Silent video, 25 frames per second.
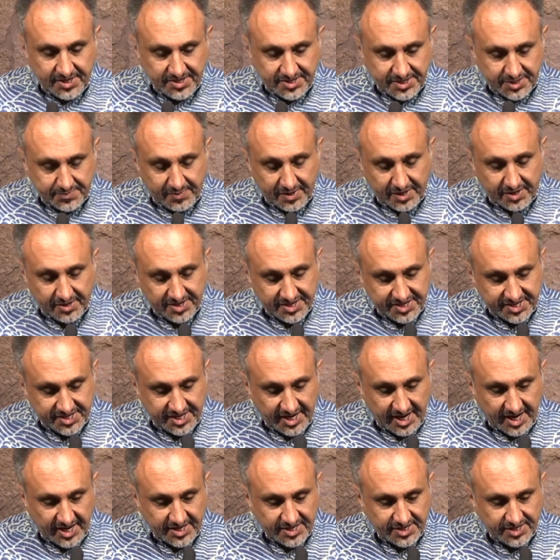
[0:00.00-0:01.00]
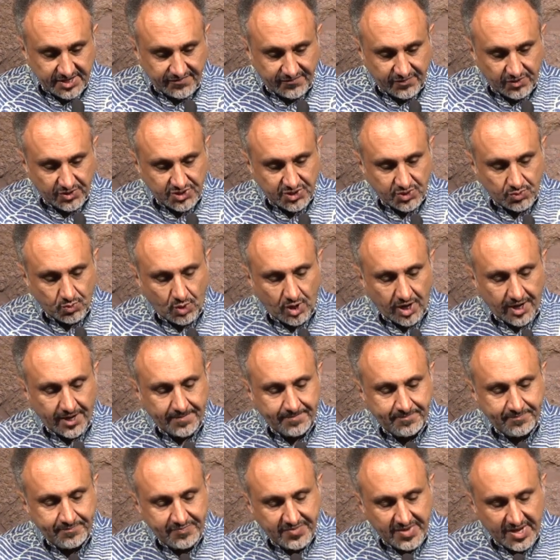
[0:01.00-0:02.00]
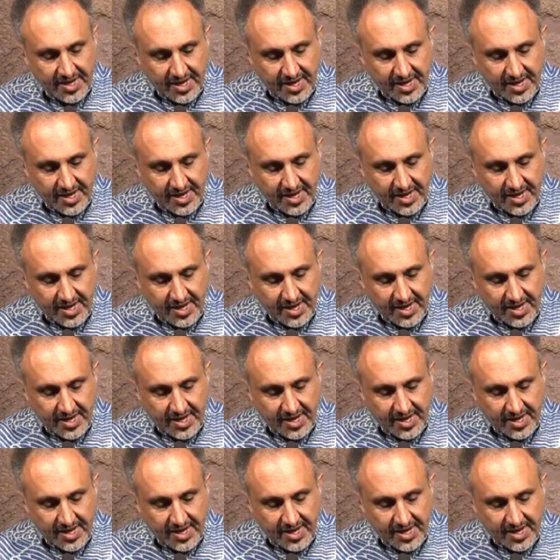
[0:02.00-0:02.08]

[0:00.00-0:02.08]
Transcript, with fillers: Spirit says, verse 1,